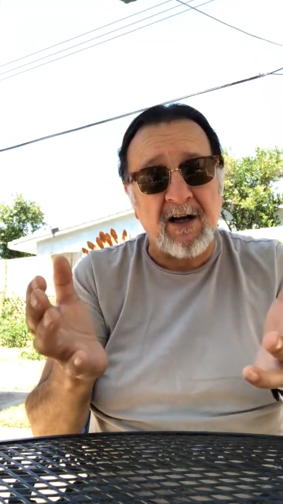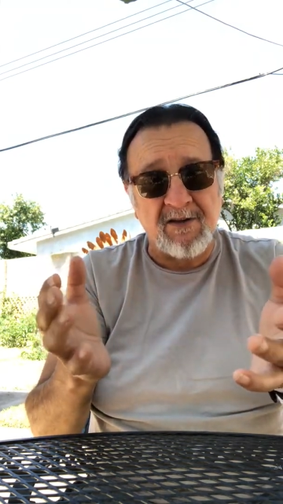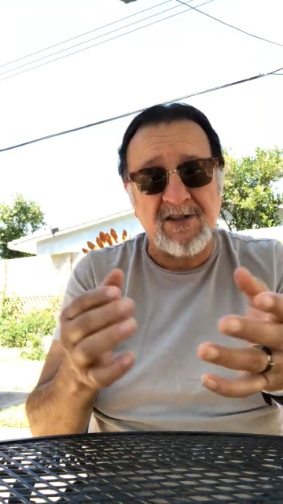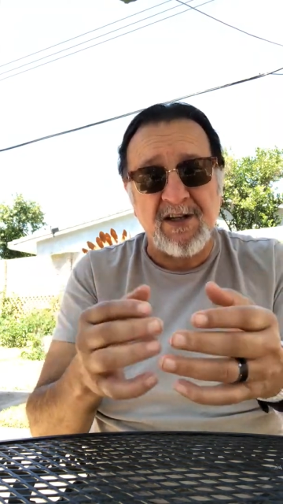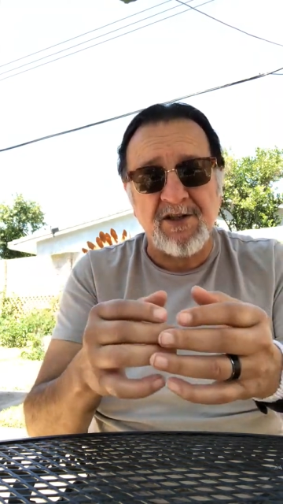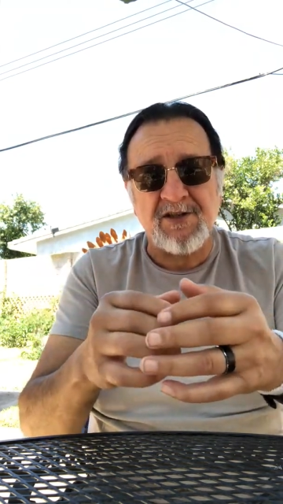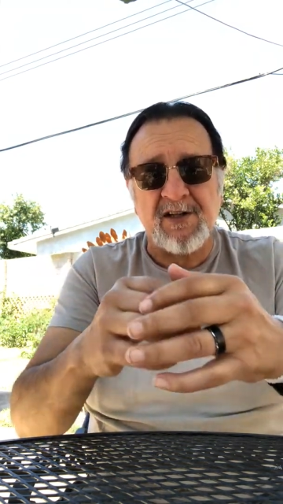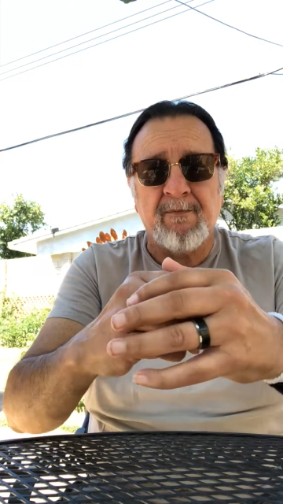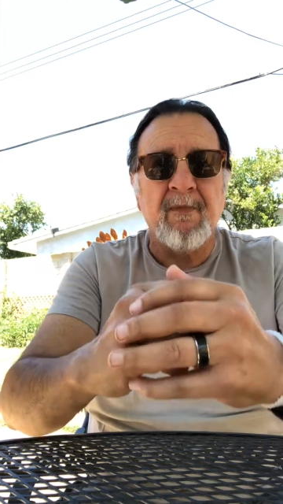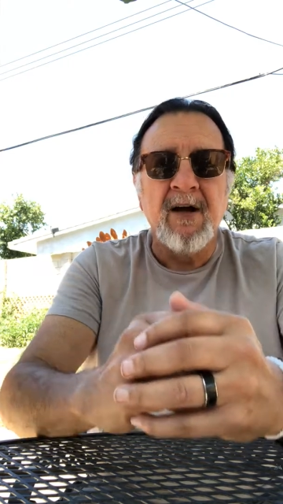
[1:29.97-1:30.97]
I'll send you
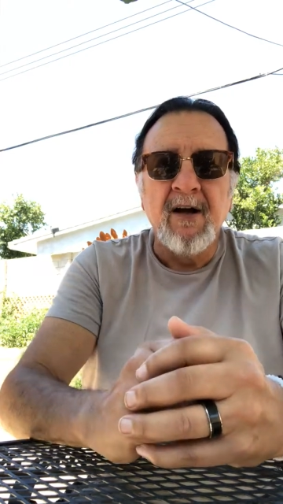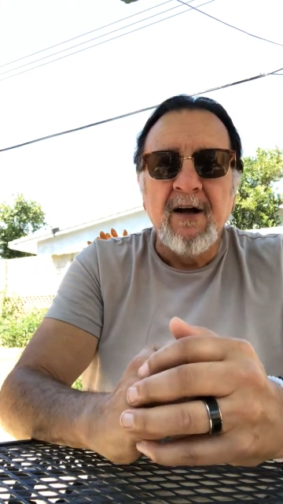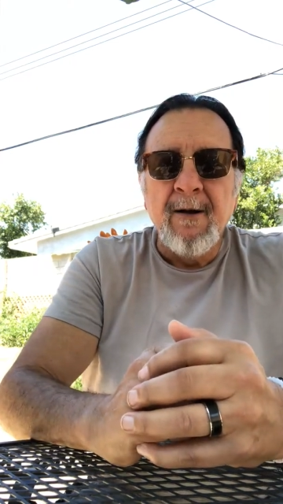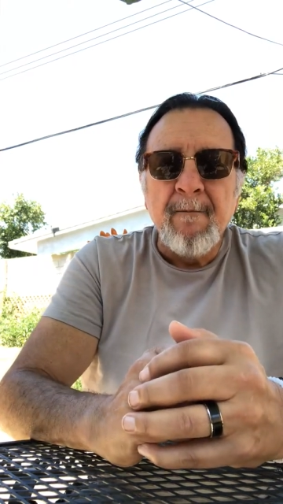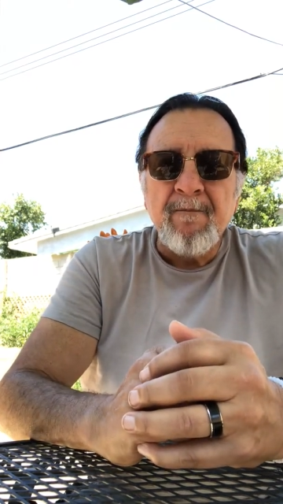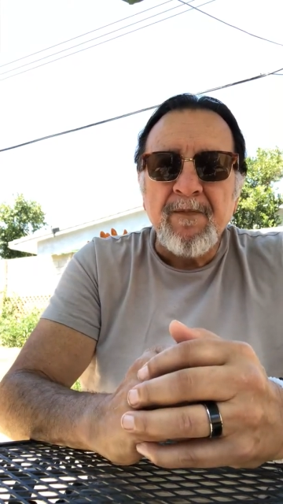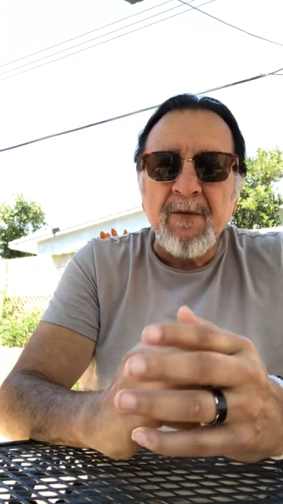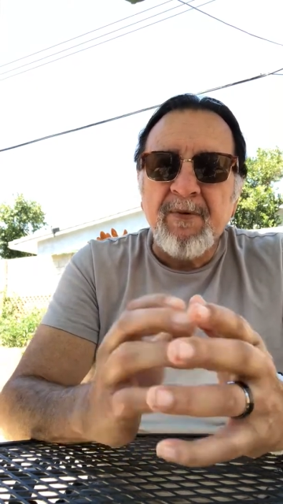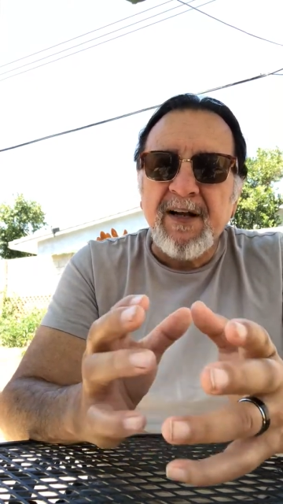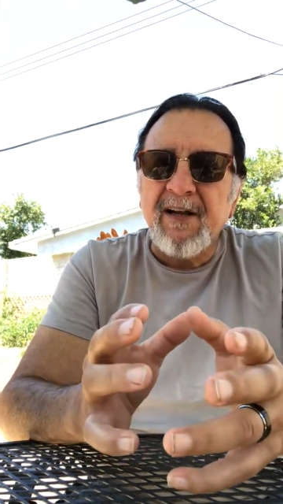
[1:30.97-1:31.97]
some.
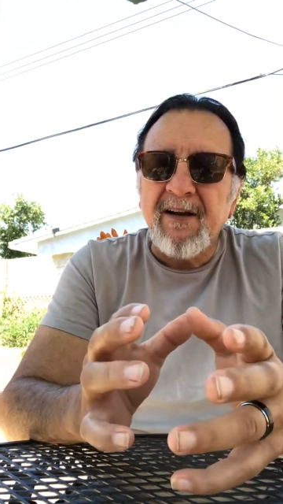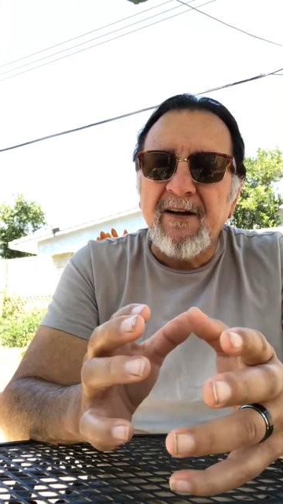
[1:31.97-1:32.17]
But